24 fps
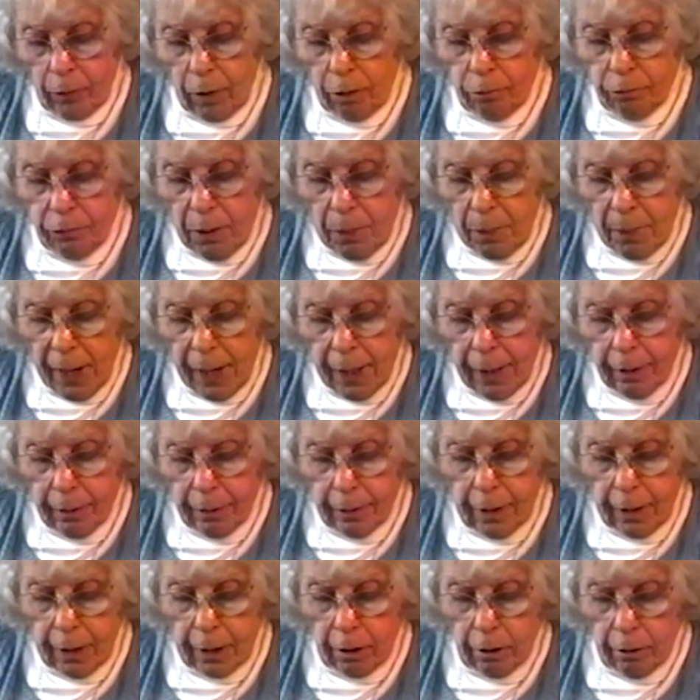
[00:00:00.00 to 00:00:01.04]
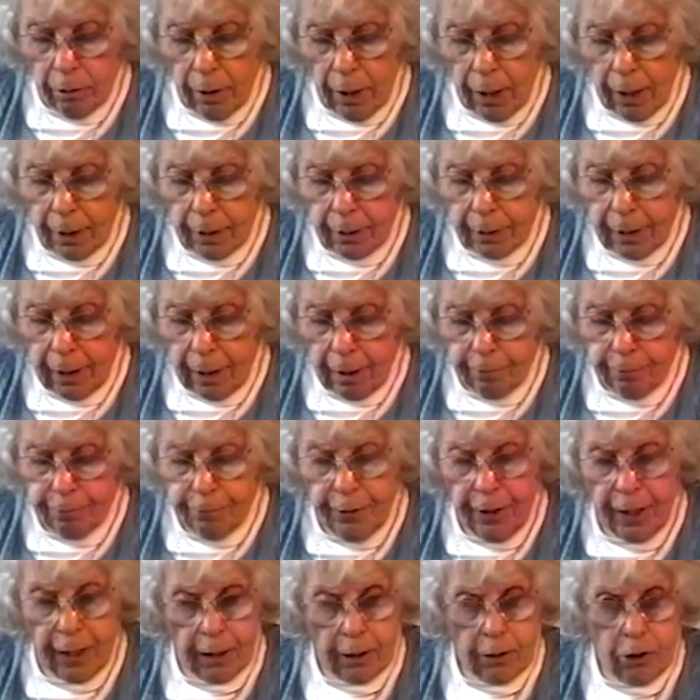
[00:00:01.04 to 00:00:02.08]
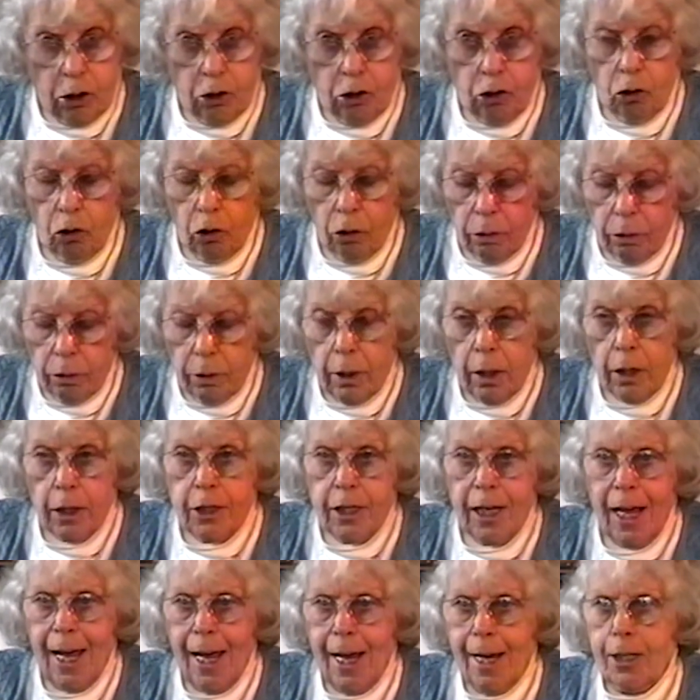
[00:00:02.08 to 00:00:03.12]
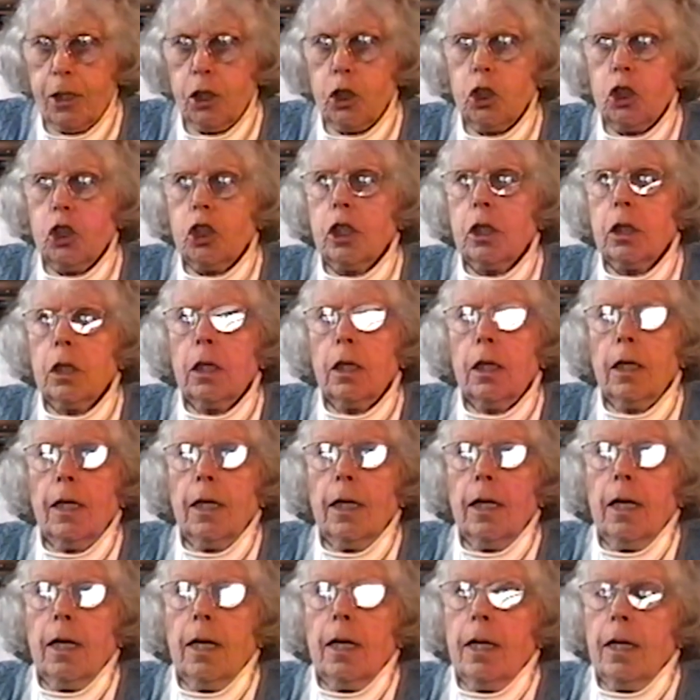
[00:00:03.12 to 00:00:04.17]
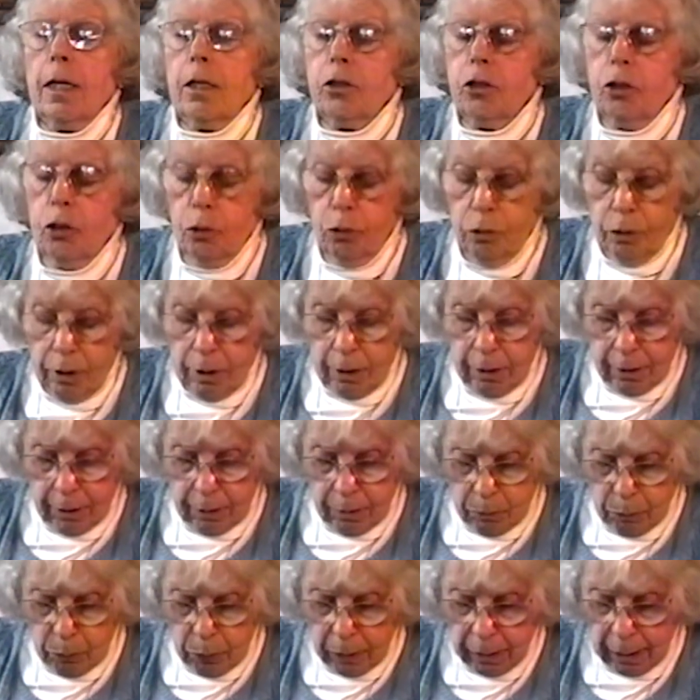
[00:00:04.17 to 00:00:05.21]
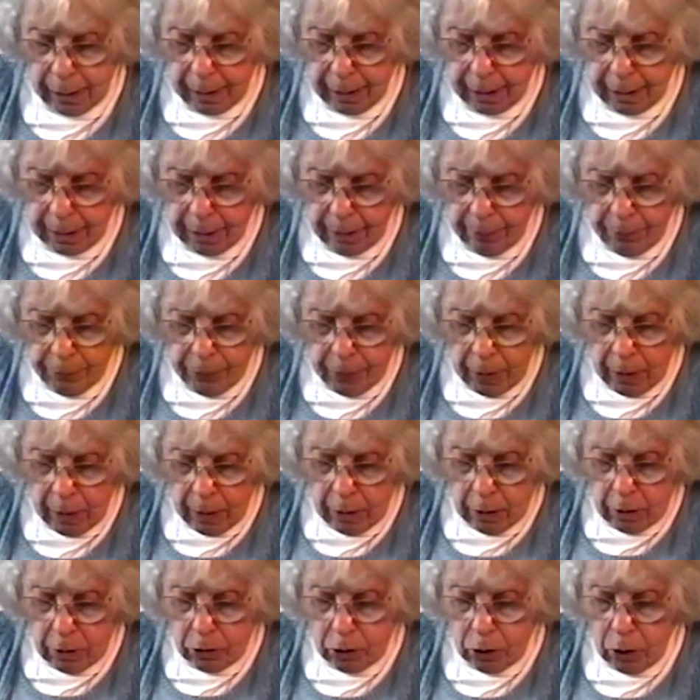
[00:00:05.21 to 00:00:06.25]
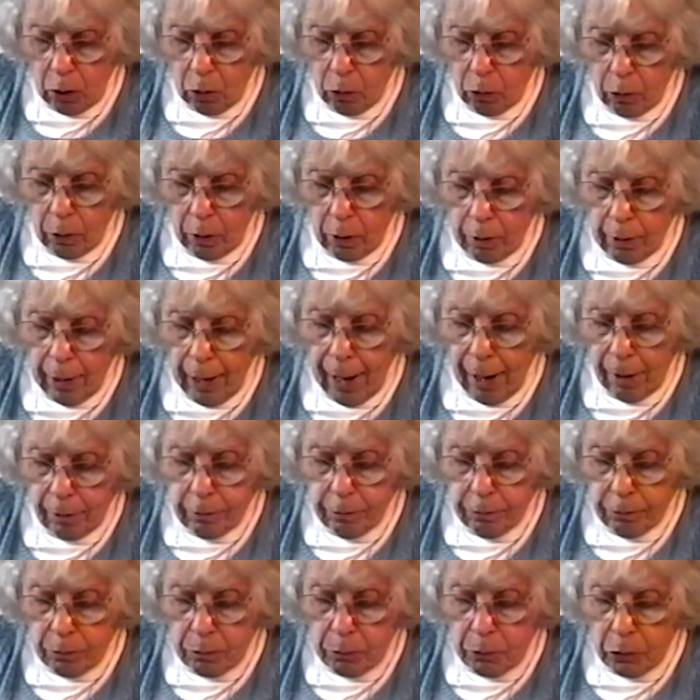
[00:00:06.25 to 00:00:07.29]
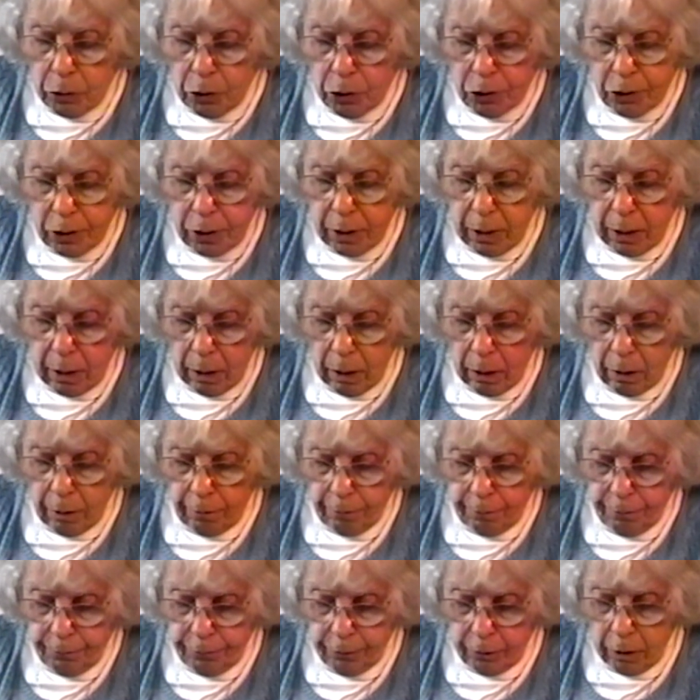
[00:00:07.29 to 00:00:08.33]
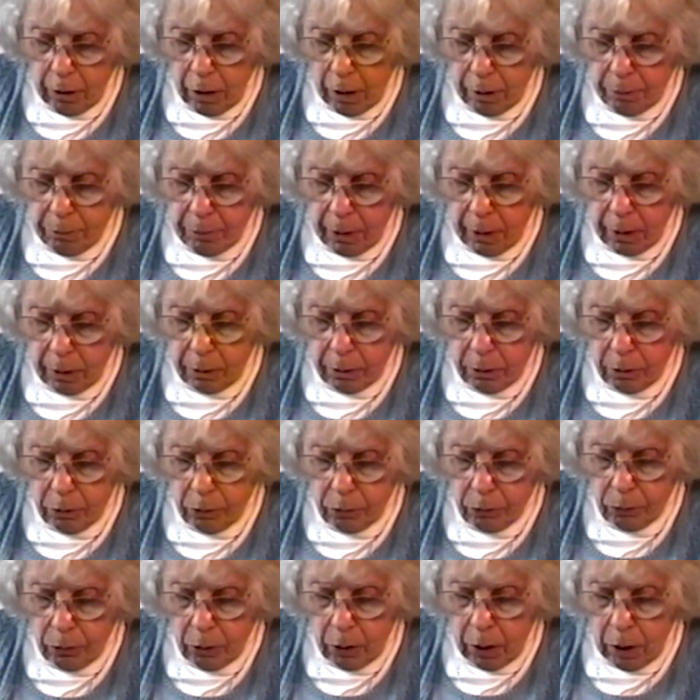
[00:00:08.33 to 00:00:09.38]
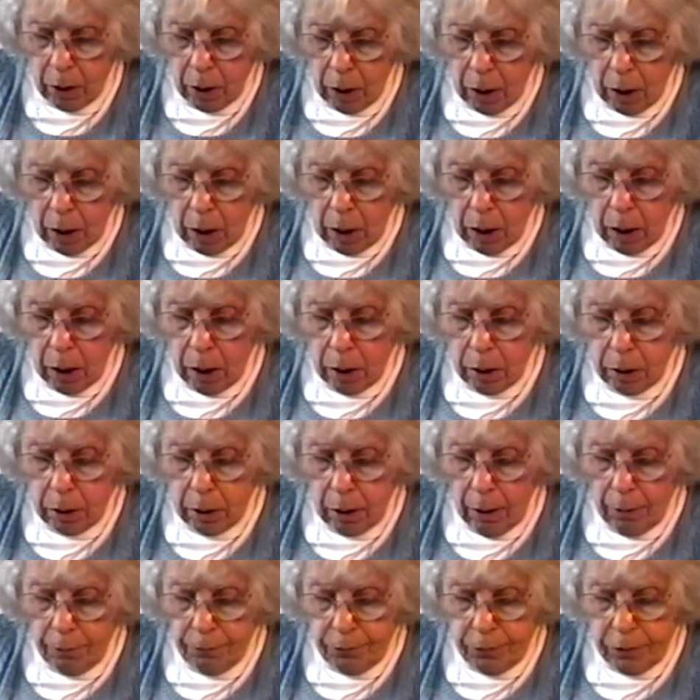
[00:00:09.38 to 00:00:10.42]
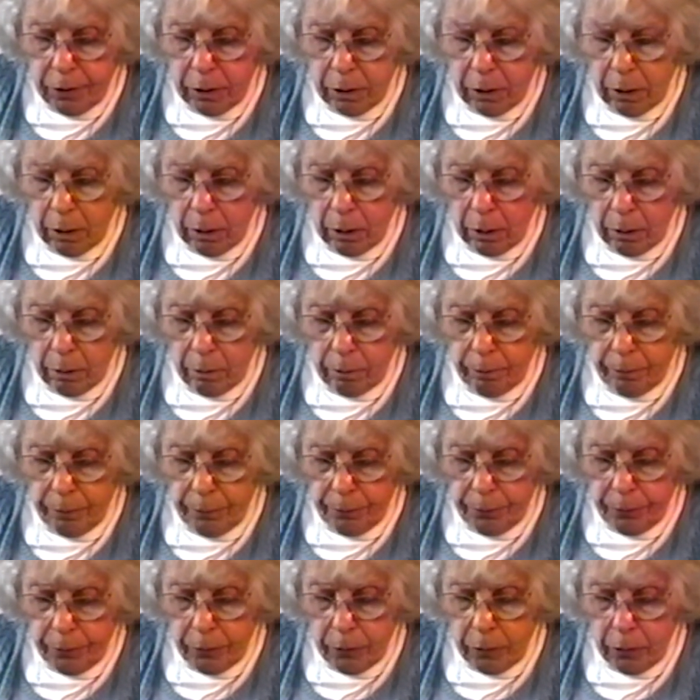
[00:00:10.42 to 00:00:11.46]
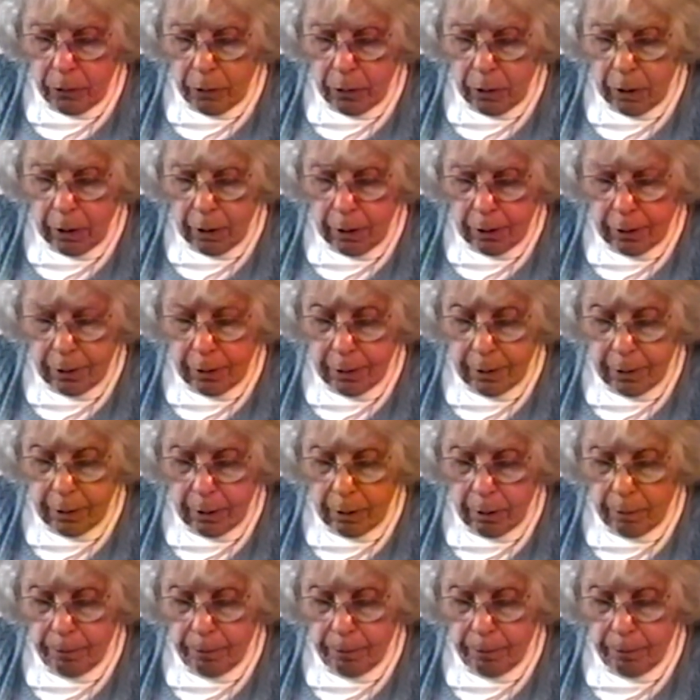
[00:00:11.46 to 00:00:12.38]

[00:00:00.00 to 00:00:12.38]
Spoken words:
remain there and get fixed or attached to this plane. So out of the mercy of the God-man who loves his